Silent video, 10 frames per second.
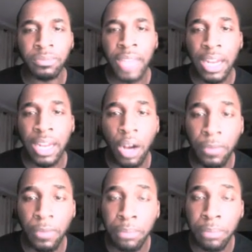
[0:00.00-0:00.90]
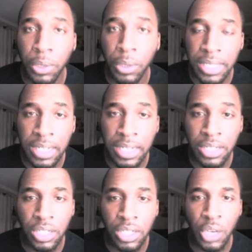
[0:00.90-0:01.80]
how to offer
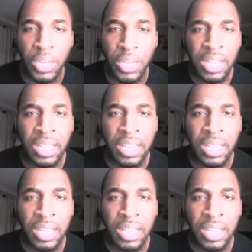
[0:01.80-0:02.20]
bonuses. So